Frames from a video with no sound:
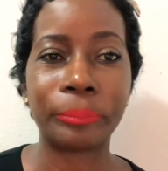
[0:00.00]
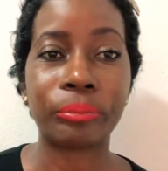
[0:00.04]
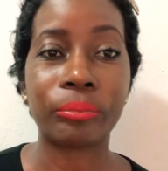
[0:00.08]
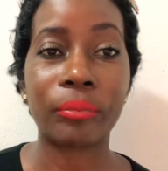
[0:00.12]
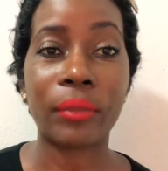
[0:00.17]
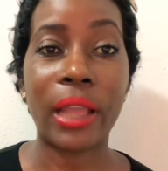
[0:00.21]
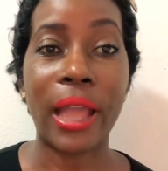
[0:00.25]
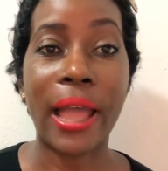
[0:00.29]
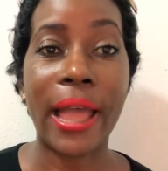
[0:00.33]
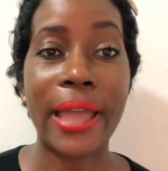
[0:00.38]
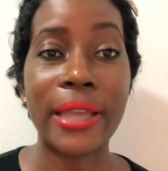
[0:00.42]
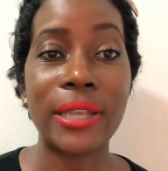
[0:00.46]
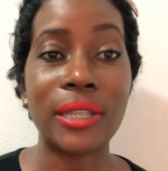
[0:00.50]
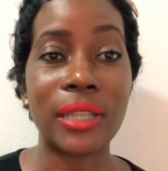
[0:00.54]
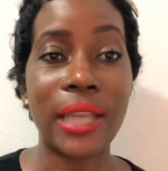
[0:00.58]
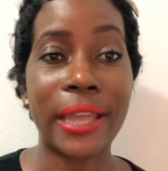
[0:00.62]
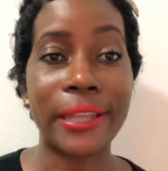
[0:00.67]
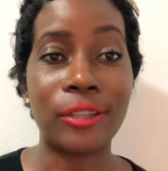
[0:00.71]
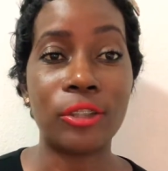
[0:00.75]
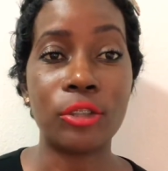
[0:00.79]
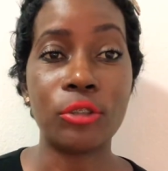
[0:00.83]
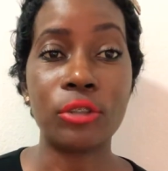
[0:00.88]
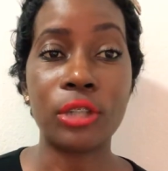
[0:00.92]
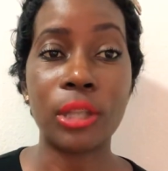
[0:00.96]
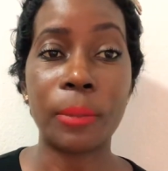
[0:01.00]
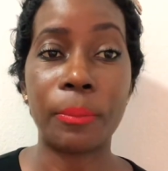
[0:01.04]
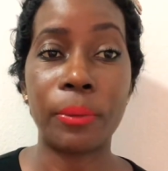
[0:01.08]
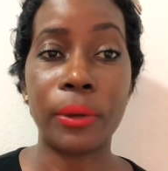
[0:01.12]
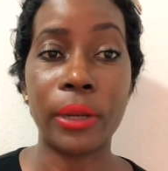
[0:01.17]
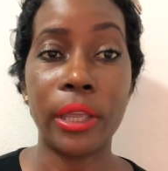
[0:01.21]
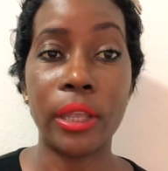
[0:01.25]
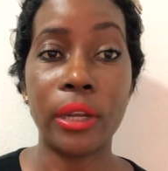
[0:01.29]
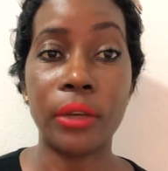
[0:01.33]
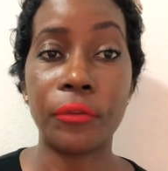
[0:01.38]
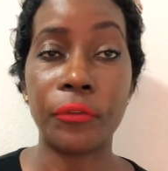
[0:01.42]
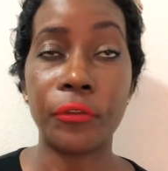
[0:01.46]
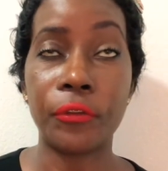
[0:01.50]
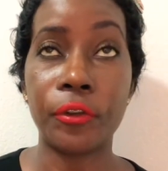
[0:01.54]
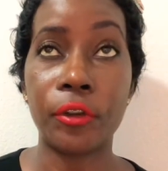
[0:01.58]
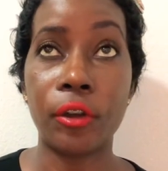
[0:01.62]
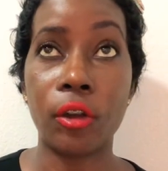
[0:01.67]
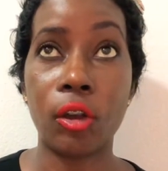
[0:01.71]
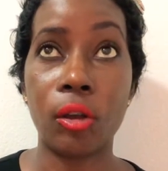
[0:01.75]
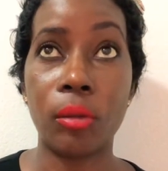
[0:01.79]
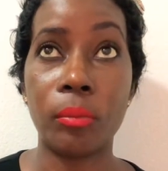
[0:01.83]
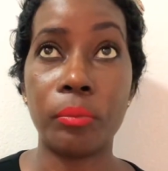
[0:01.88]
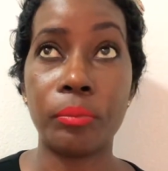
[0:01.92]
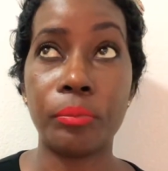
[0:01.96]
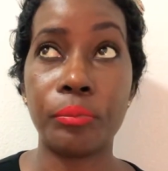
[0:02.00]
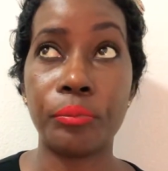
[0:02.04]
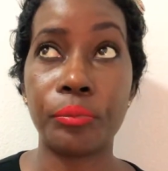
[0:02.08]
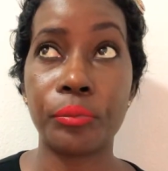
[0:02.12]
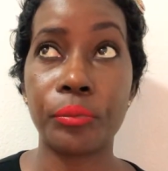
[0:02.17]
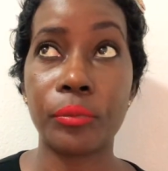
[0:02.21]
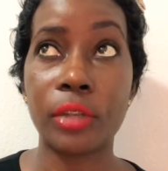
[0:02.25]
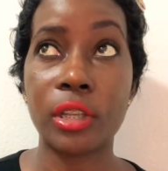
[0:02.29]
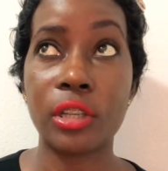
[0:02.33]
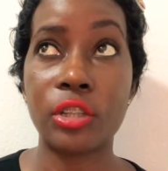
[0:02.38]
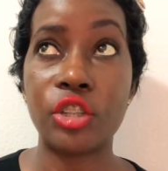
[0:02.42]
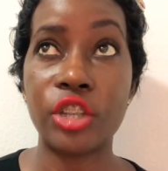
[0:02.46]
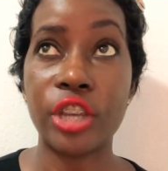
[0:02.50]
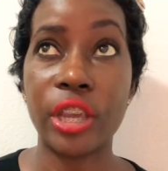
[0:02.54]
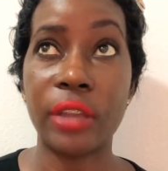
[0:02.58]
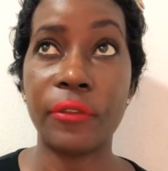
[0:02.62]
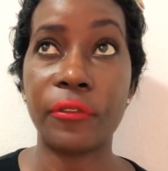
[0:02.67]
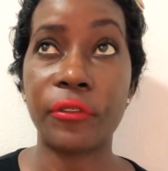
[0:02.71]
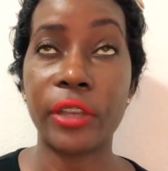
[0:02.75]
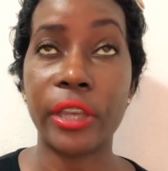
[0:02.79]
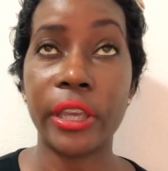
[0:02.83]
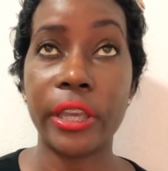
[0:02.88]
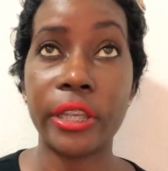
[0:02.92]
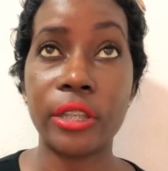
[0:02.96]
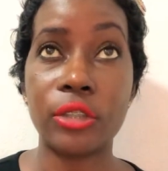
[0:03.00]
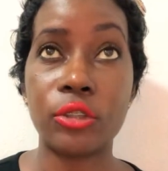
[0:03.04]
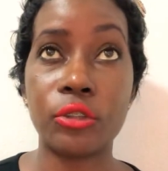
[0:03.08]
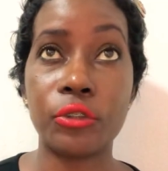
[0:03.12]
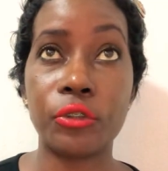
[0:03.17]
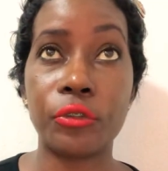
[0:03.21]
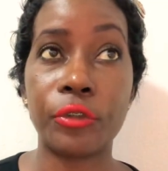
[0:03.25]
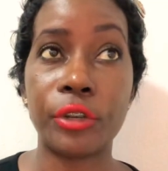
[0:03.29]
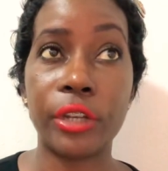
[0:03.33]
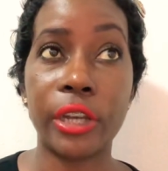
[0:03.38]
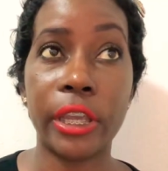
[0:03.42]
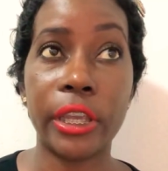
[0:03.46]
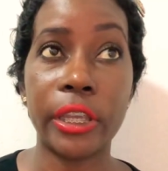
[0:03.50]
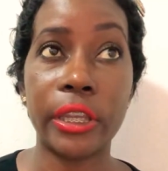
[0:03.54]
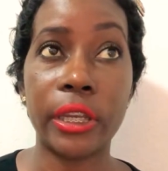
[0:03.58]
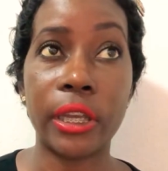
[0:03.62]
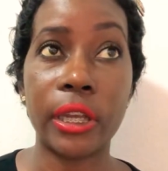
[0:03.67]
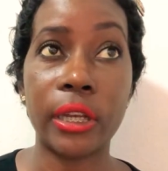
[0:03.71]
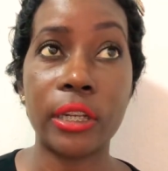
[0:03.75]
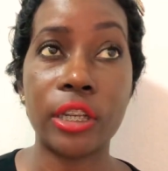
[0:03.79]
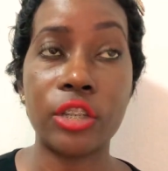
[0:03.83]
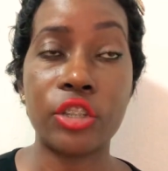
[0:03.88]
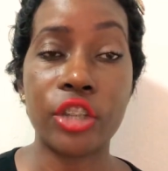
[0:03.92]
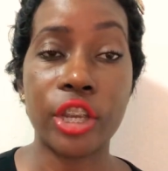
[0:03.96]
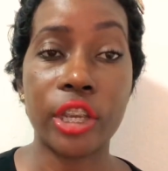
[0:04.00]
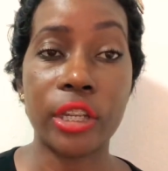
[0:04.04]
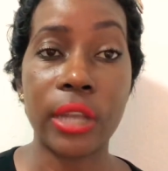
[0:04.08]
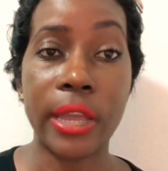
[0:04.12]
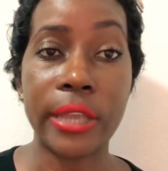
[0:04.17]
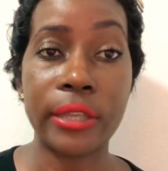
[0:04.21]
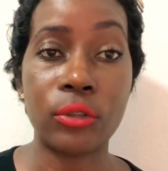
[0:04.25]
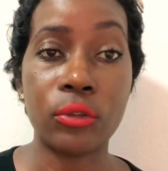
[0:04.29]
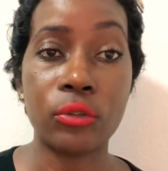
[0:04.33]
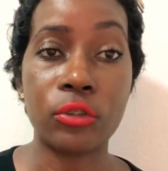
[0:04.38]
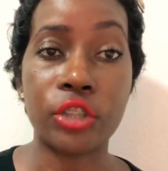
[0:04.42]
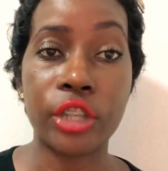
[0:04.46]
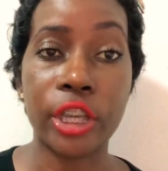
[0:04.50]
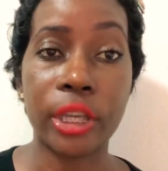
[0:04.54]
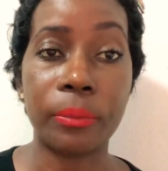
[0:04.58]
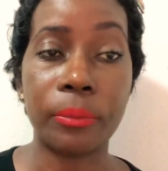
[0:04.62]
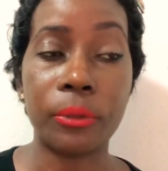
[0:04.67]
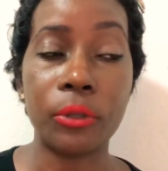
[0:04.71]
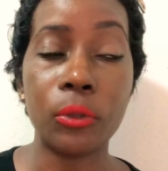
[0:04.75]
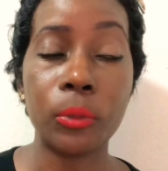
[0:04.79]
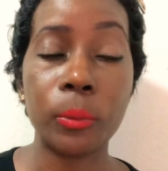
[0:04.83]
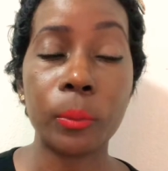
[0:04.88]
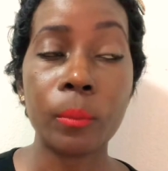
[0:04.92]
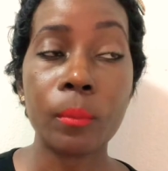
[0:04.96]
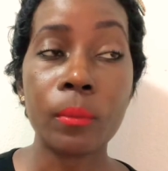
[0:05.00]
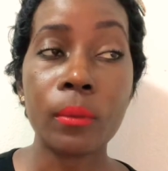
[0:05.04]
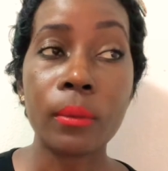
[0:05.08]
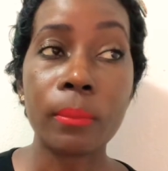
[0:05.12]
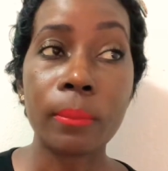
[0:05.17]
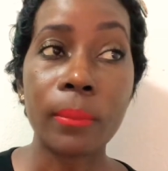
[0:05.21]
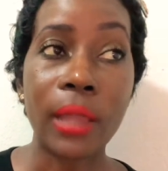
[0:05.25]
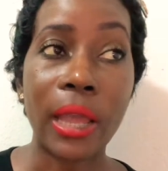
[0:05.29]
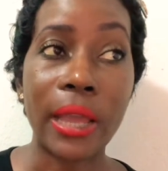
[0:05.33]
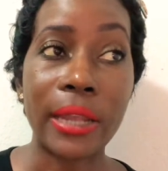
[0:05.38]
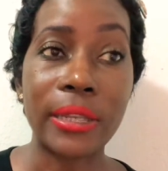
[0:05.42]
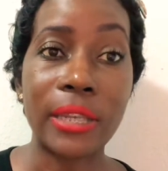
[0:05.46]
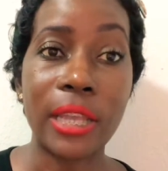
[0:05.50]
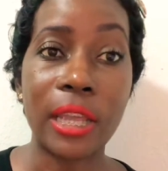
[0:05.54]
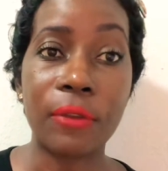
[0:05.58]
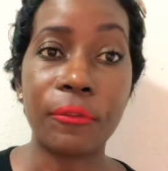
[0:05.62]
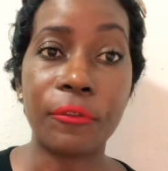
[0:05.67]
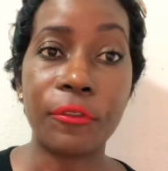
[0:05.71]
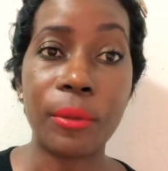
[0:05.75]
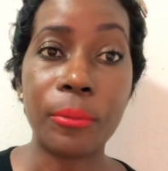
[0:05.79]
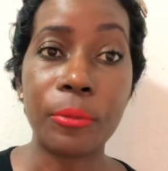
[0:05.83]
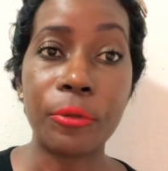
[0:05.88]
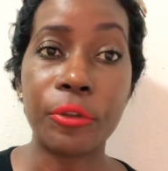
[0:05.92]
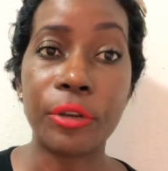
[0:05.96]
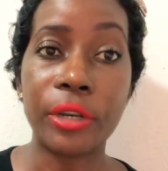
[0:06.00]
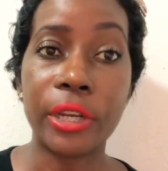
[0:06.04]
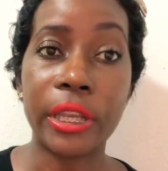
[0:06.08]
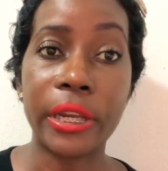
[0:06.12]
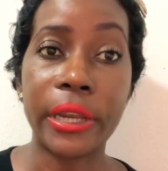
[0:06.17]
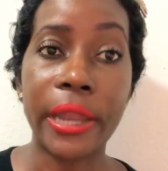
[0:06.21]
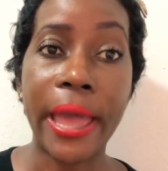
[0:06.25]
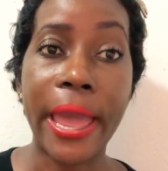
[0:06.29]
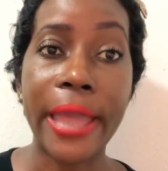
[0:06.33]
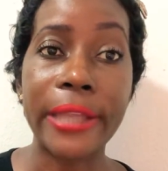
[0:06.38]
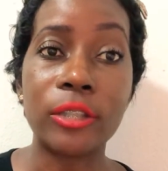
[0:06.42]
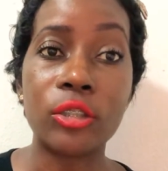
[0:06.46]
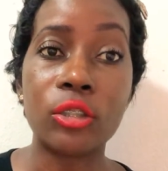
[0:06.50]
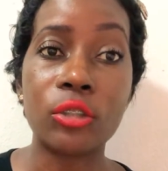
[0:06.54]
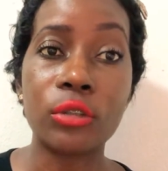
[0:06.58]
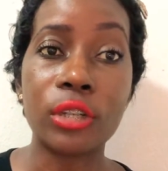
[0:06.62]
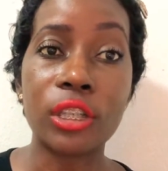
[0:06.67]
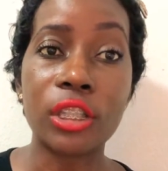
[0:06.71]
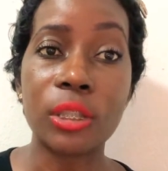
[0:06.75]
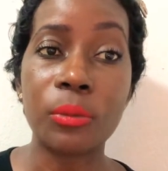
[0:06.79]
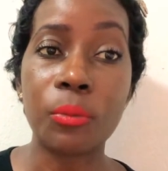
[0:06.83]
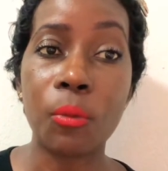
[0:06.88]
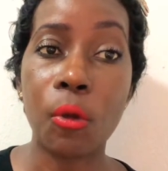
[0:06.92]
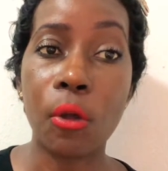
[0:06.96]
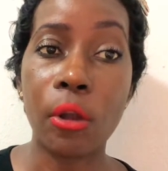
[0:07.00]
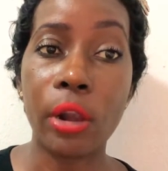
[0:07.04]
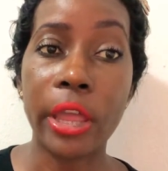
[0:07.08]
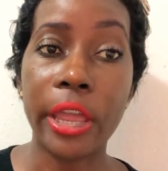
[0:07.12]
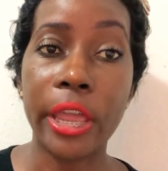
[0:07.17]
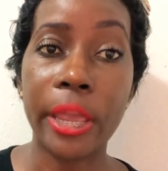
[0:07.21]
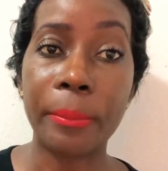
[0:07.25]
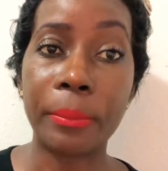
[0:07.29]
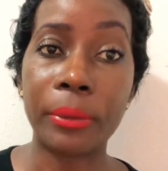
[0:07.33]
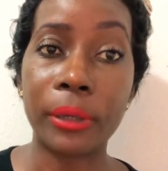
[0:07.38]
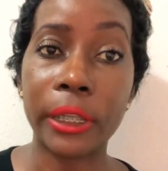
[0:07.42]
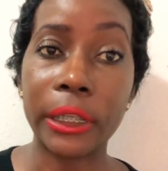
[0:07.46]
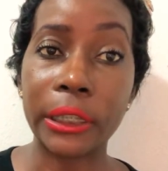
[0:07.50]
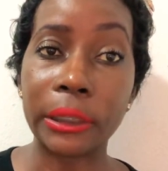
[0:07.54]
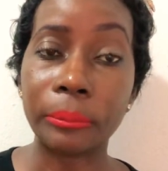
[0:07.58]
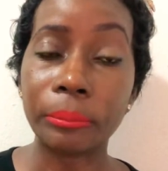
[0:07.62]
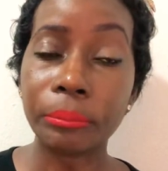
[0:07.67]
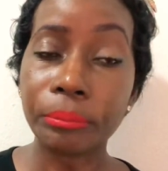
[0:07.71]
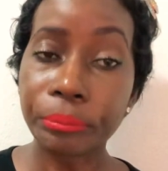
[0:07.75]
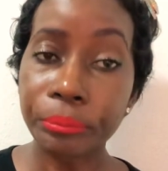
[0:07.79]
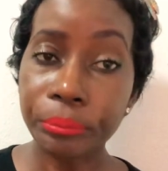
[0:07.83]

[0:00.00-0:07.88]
guys, I took the plane from JFK to Grenada, the jet, I took JetBlue. And then from Grenada, I took the small airplane.